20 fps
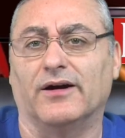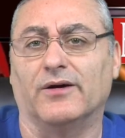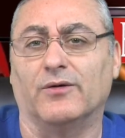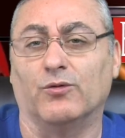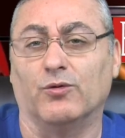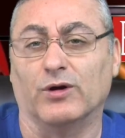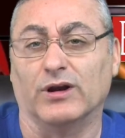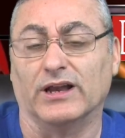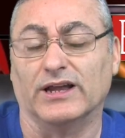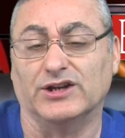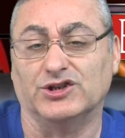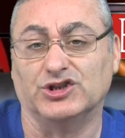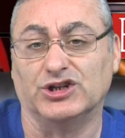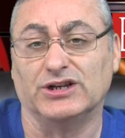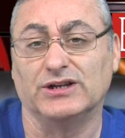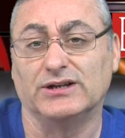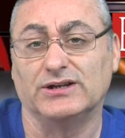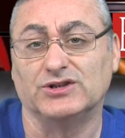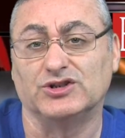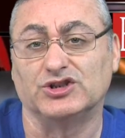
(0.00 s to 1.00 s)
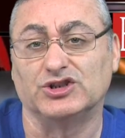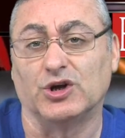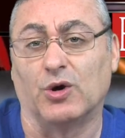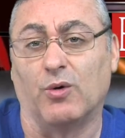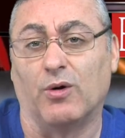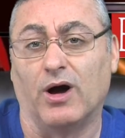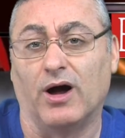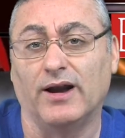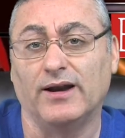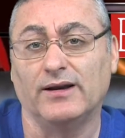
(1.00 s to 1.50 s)
religion and so
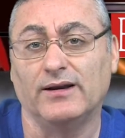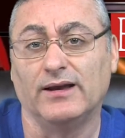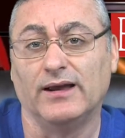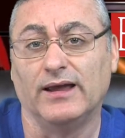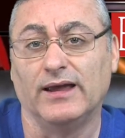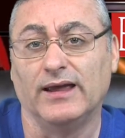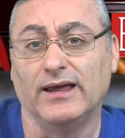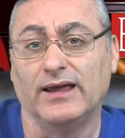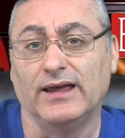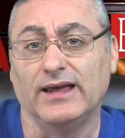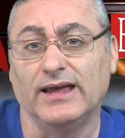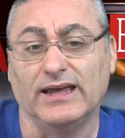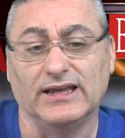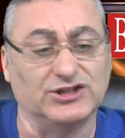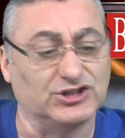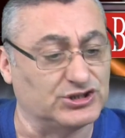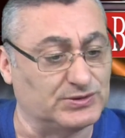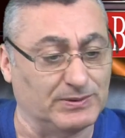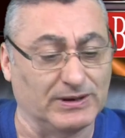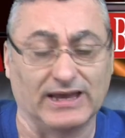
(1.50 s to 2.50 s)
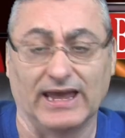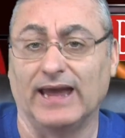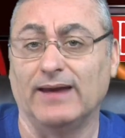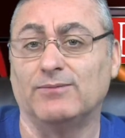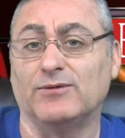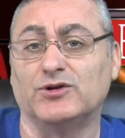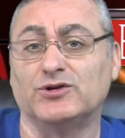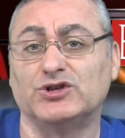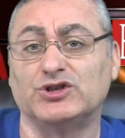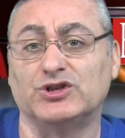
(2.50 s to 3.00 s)
on. He just became
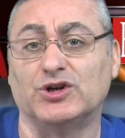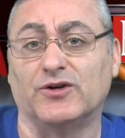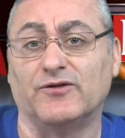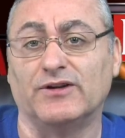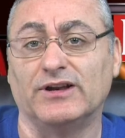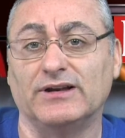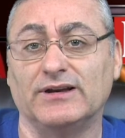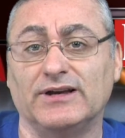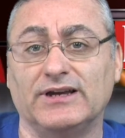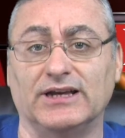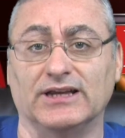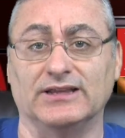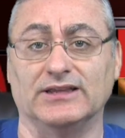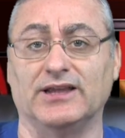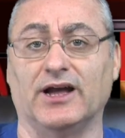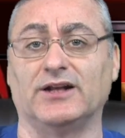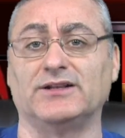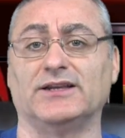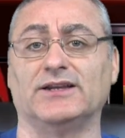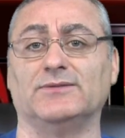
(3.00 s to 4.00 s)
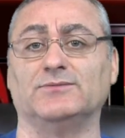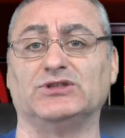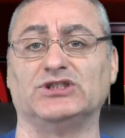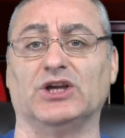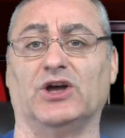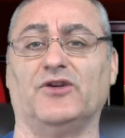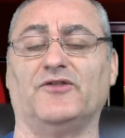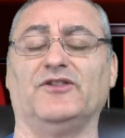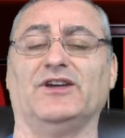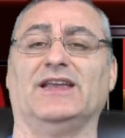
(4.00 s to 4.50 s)
their servant, conducted
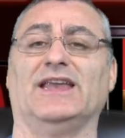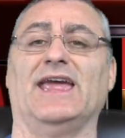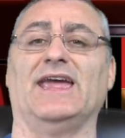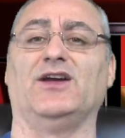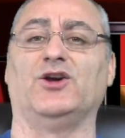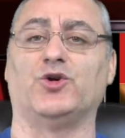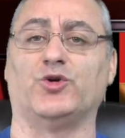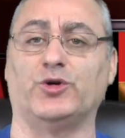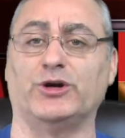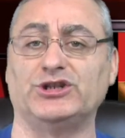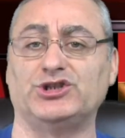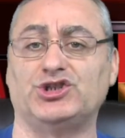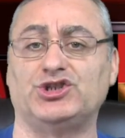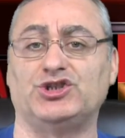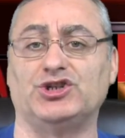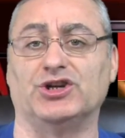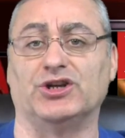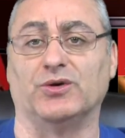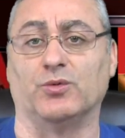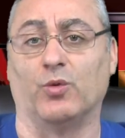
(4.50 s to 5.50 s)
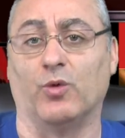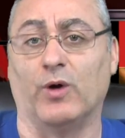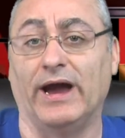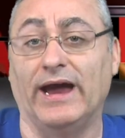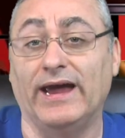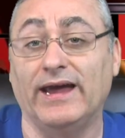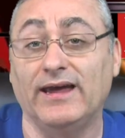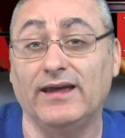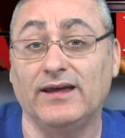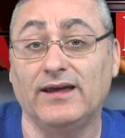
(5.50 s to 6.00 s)
himself in a Christian
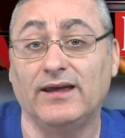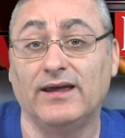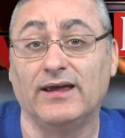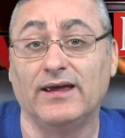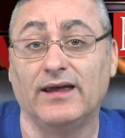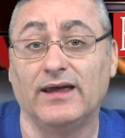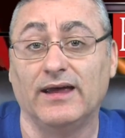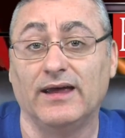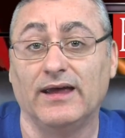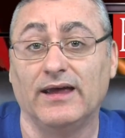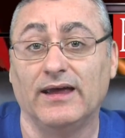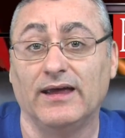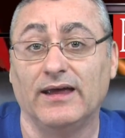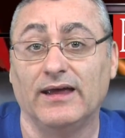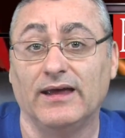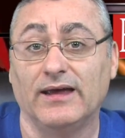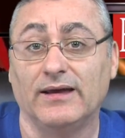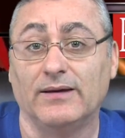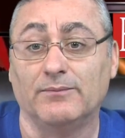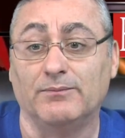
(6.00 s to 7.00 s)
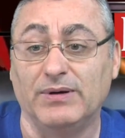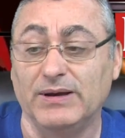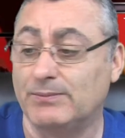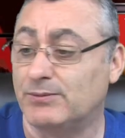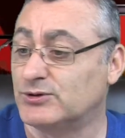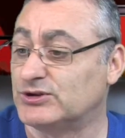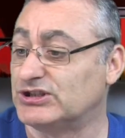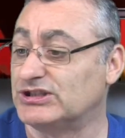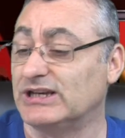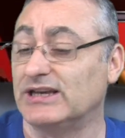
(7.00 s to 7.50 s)
way.
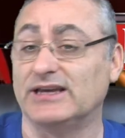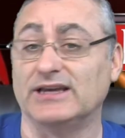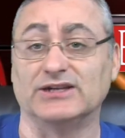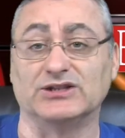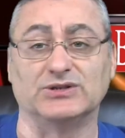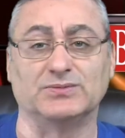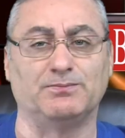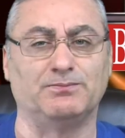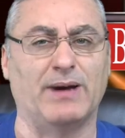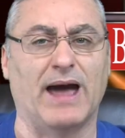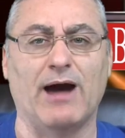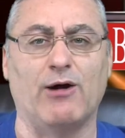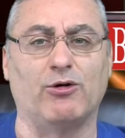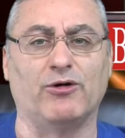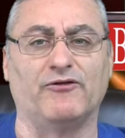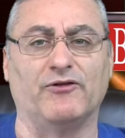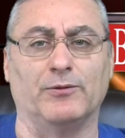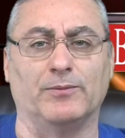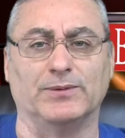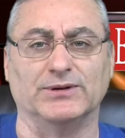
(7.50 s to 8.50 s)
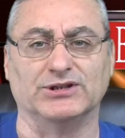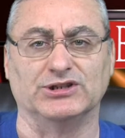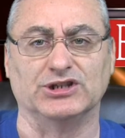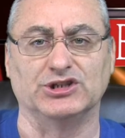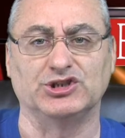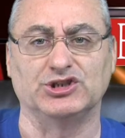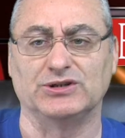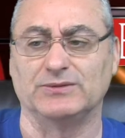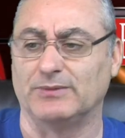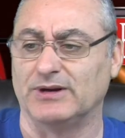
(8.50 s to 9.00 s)
People seeing his powerful
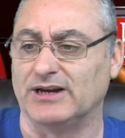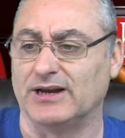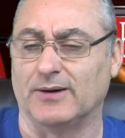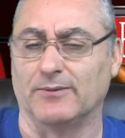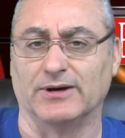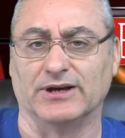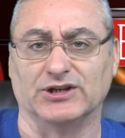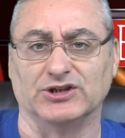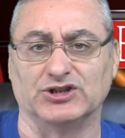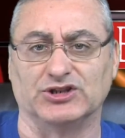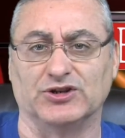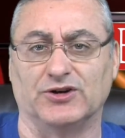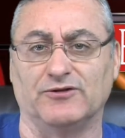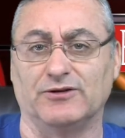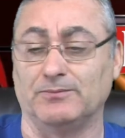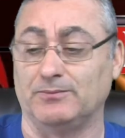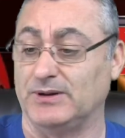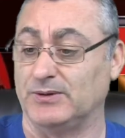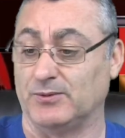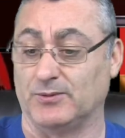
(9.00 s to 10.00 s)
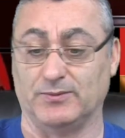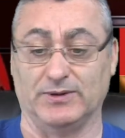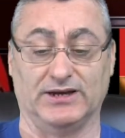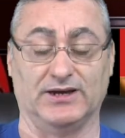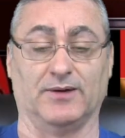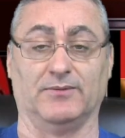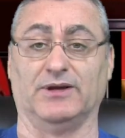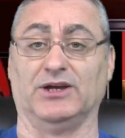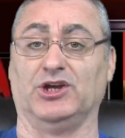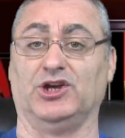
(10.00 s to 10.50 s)
position, becoming a servant, people
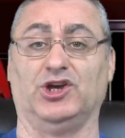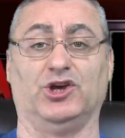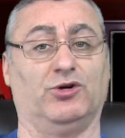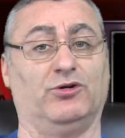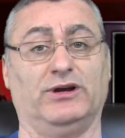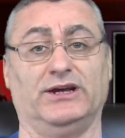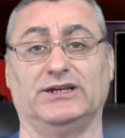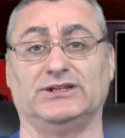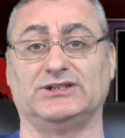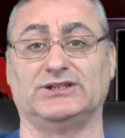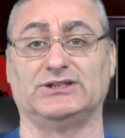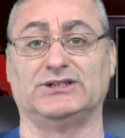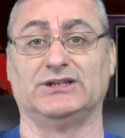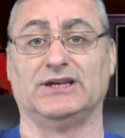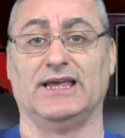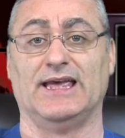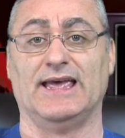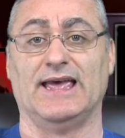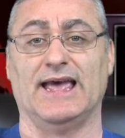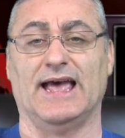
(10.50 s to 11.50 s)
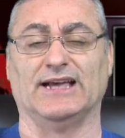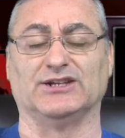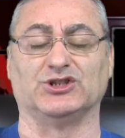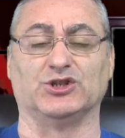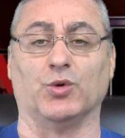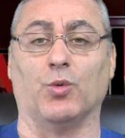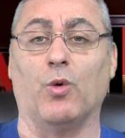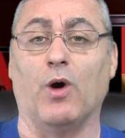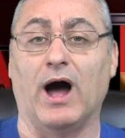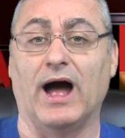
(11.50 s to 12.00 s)
becoming curious as
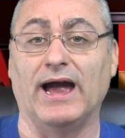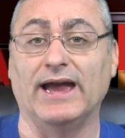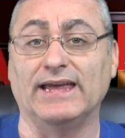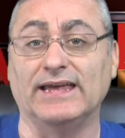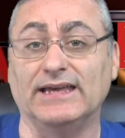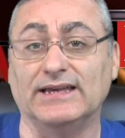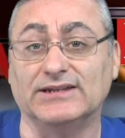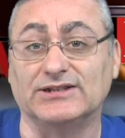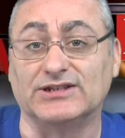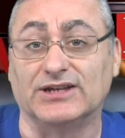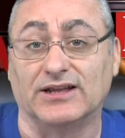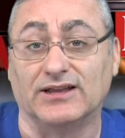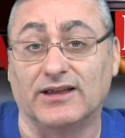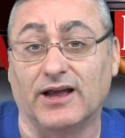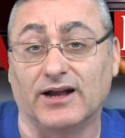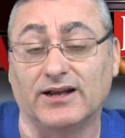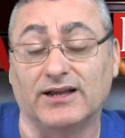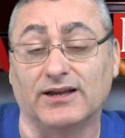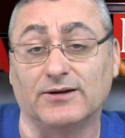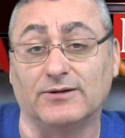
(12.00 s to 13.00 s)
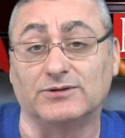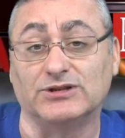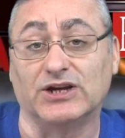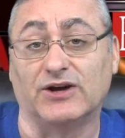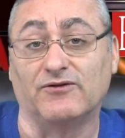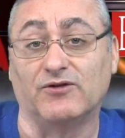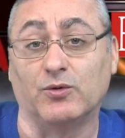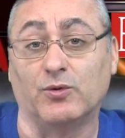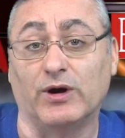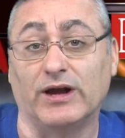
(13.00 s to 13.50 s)
to why he's conducting
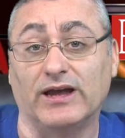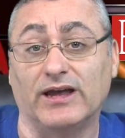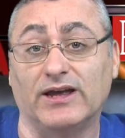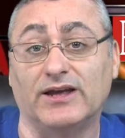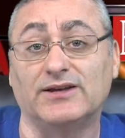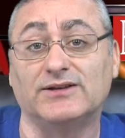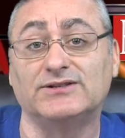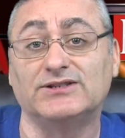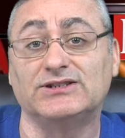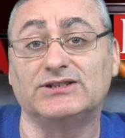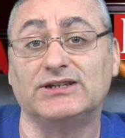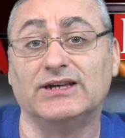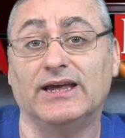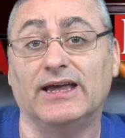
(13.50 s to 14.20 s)
himself the way he is,